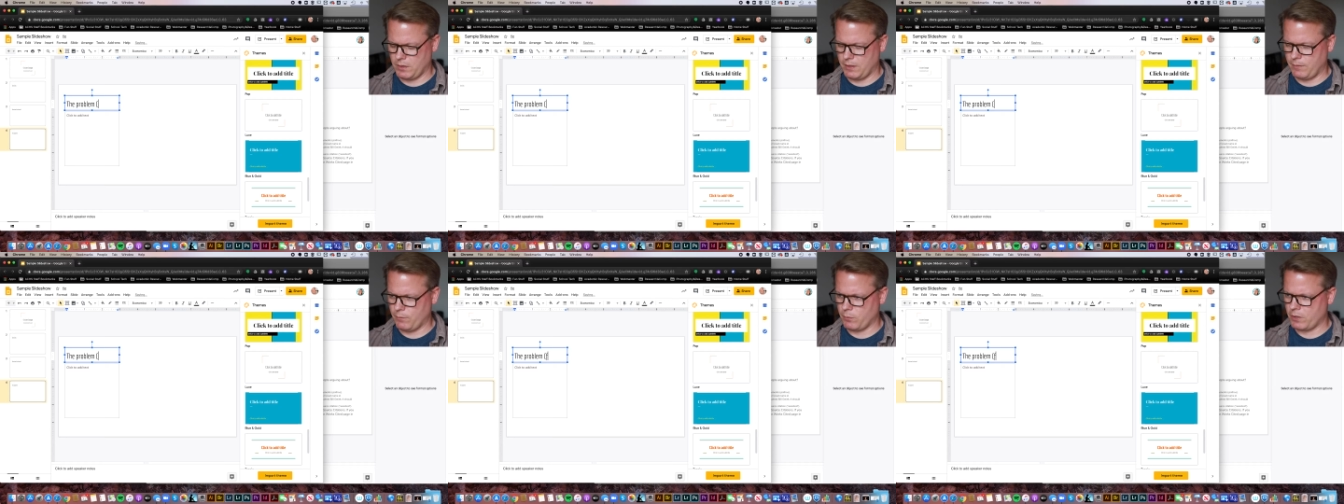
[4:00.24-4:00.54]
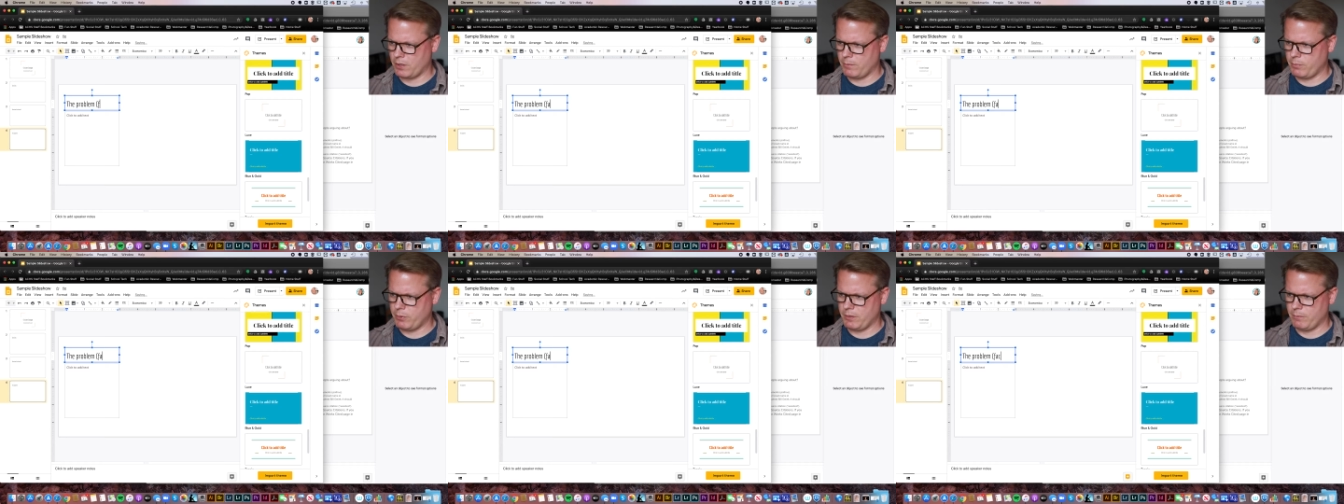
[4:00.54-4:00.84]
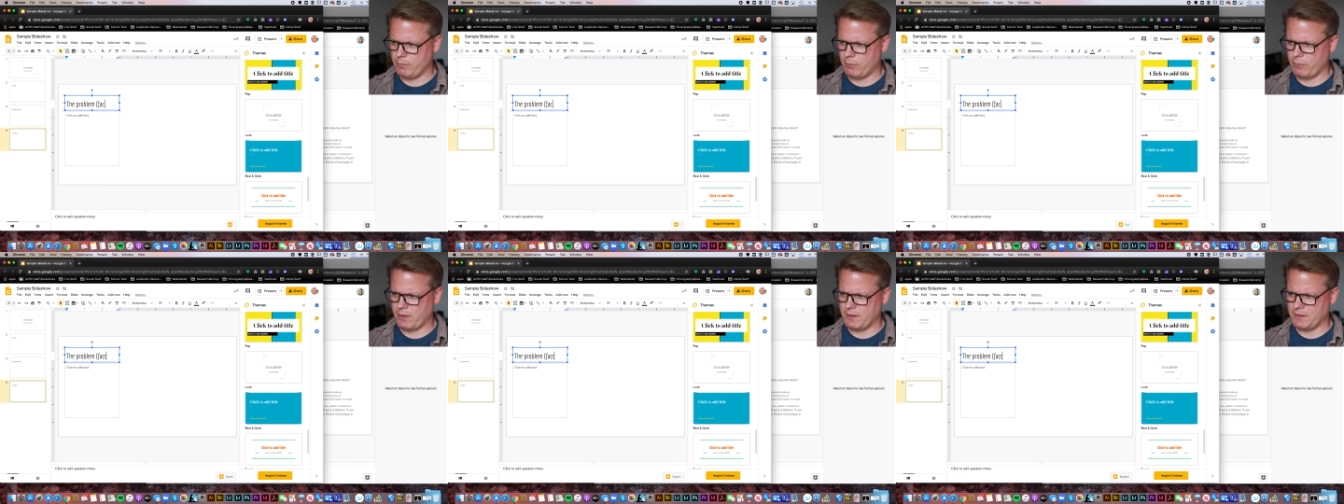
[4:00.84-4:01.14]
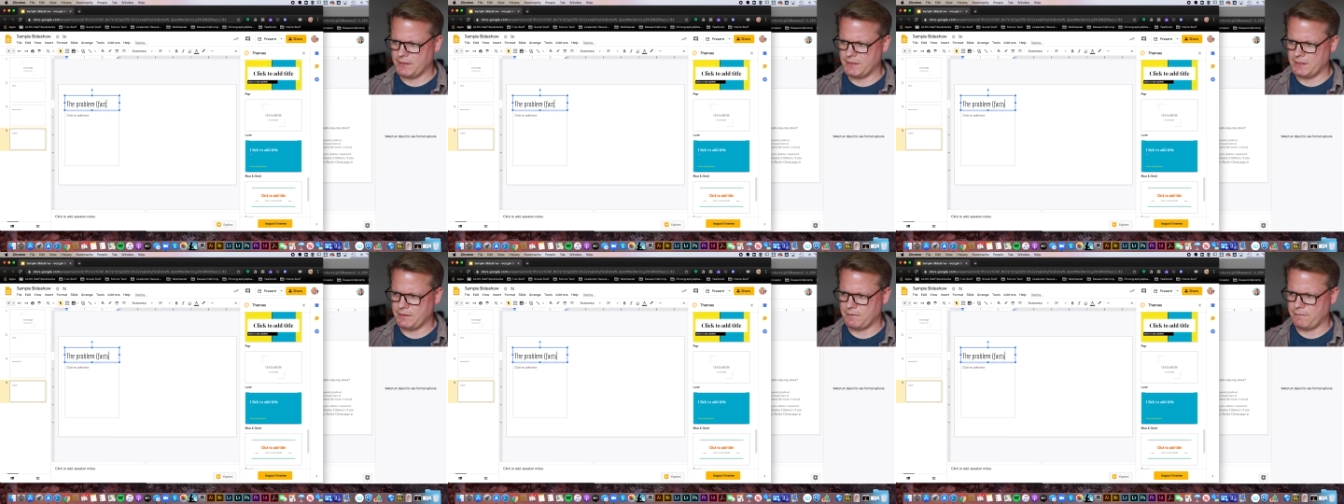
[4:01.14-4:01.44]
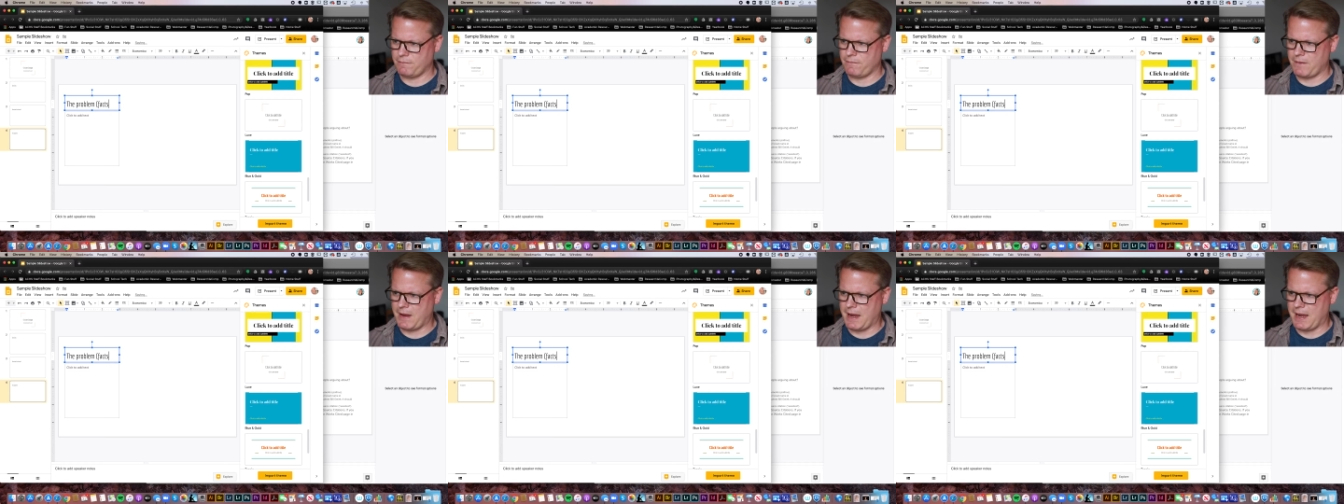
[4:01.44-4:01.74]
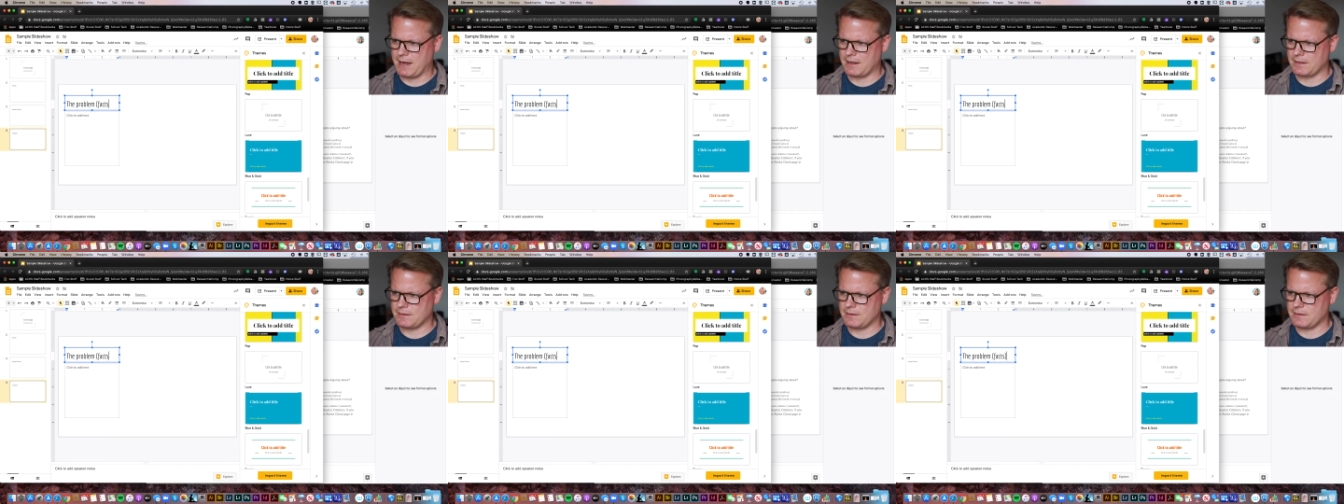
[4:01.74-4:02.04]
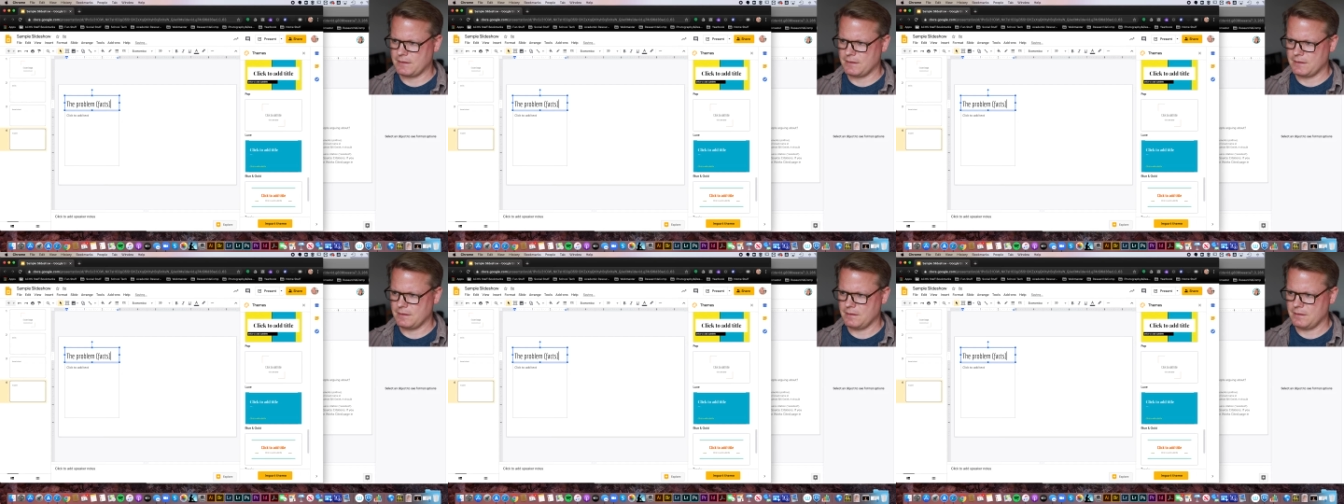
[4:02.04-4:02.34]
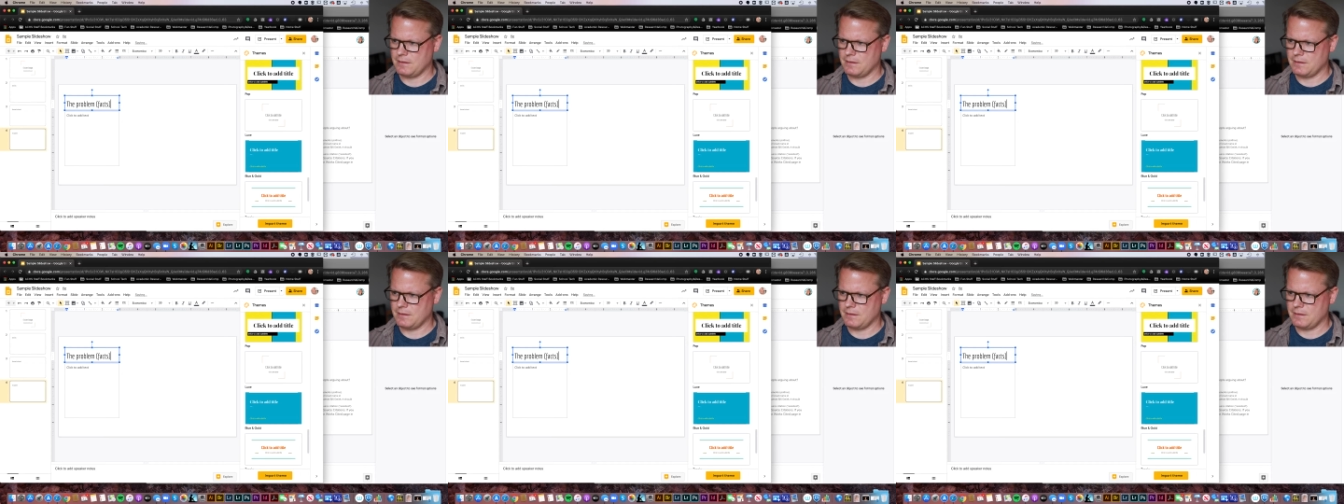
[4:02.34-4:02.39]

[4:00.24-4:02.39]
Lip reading: and we're going to put in parentheses facts.